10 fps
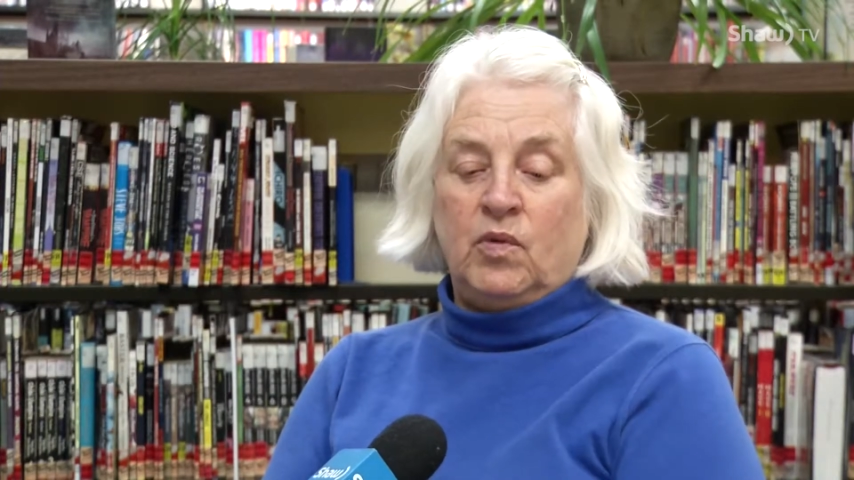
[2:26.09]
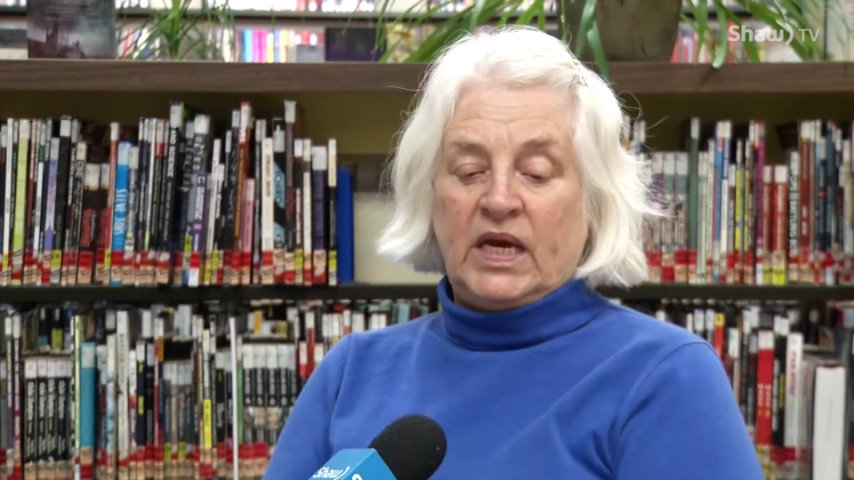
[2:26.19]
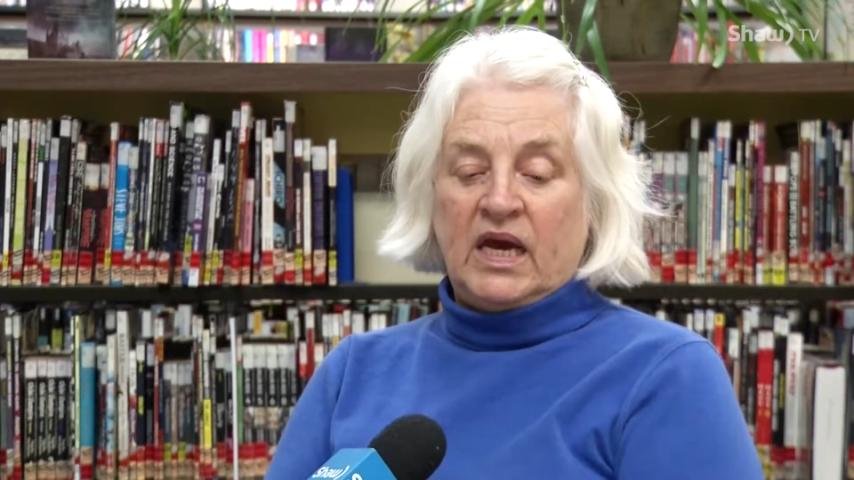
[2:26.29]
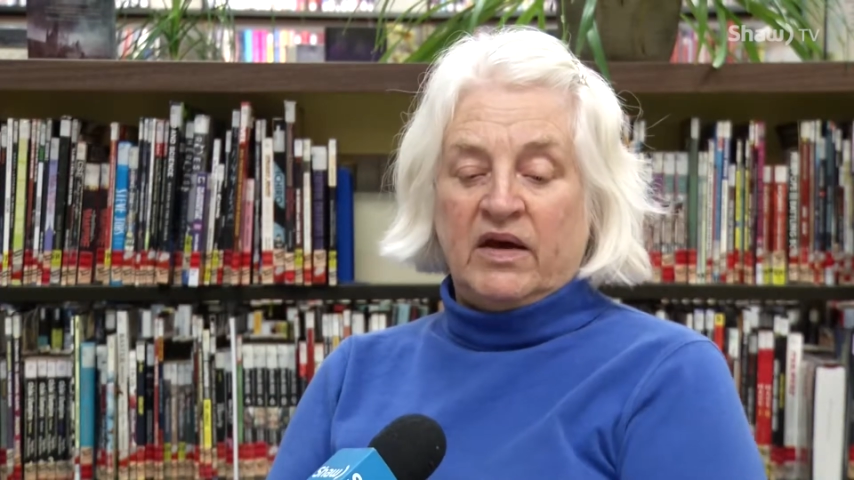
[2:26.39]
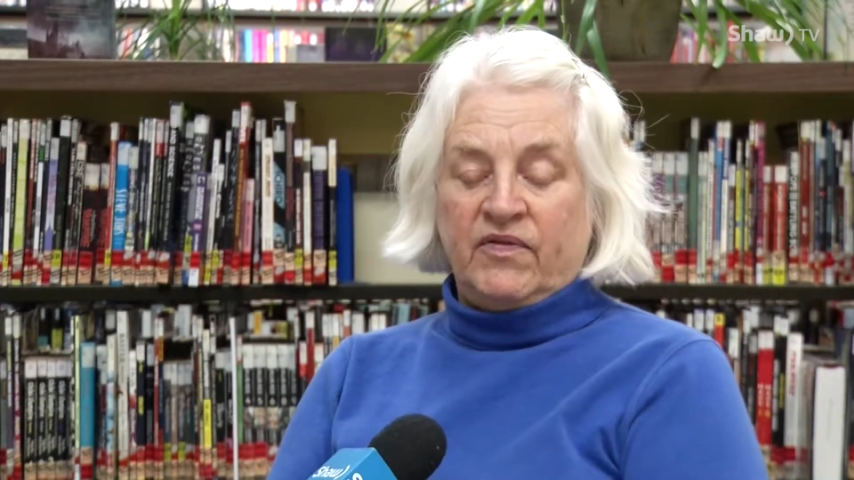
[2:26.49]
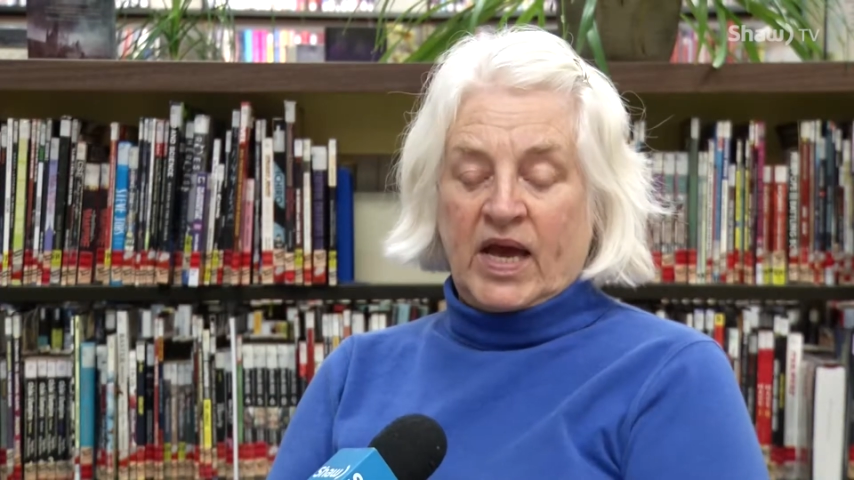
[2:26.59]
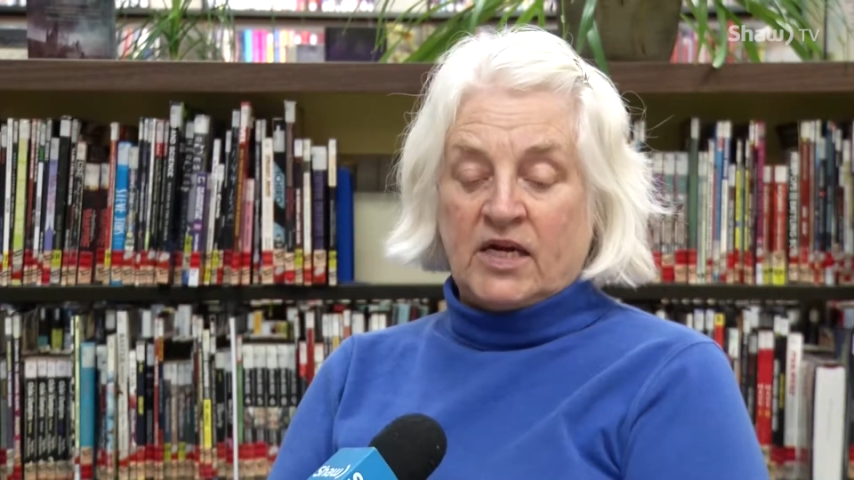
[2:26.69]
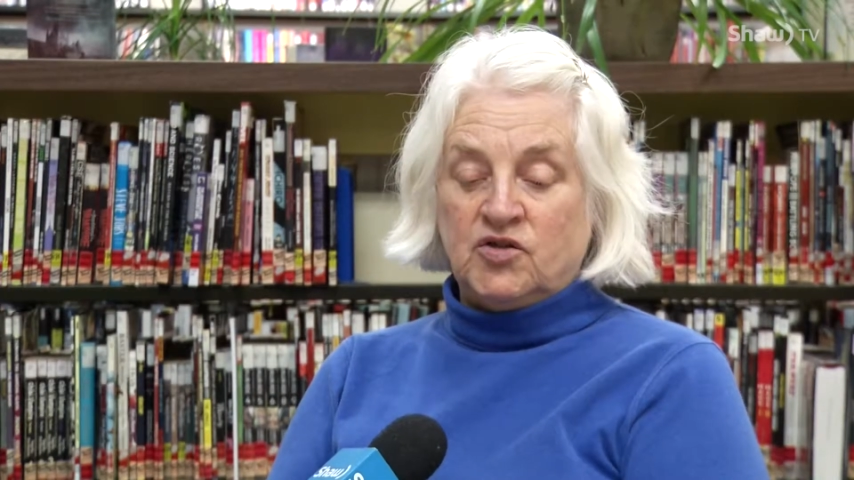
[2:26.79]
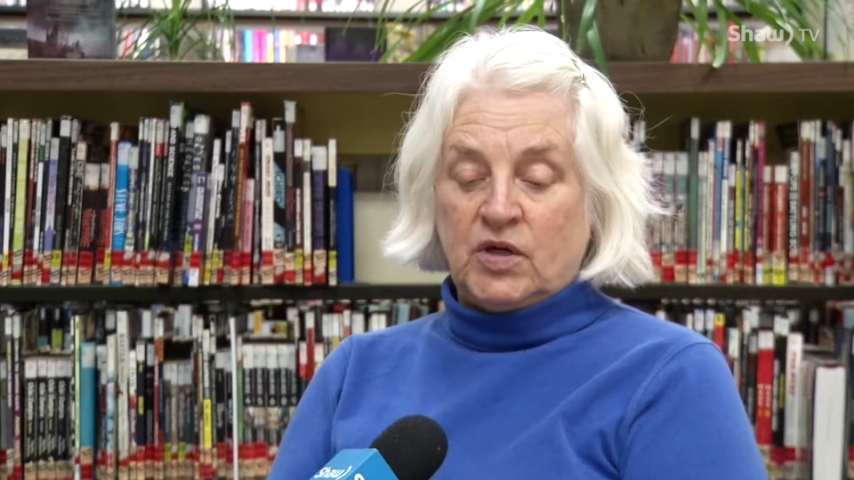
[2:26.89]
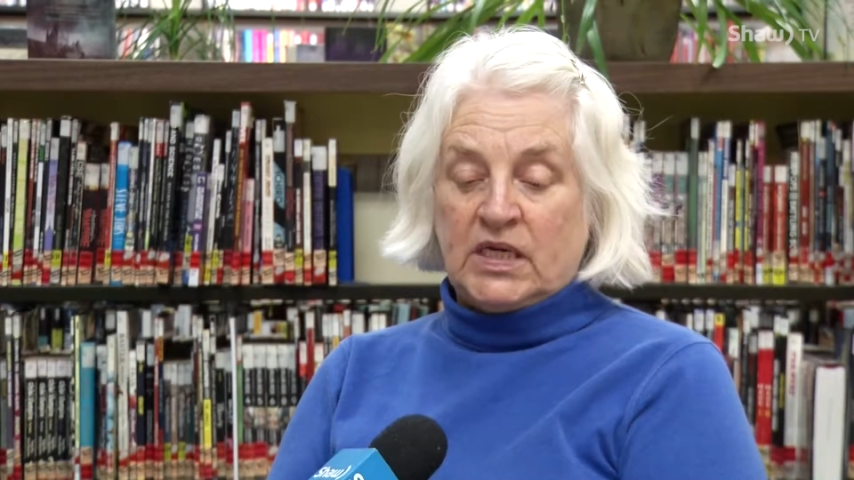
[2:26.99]
we have
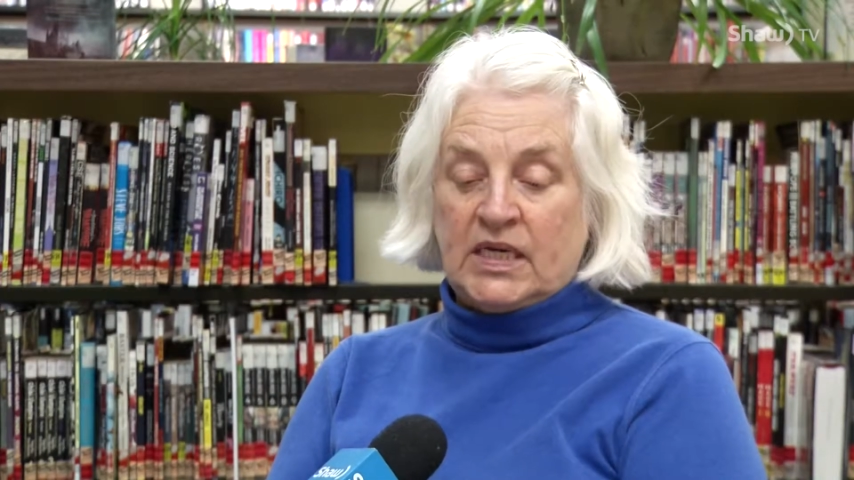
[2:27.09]
Andrea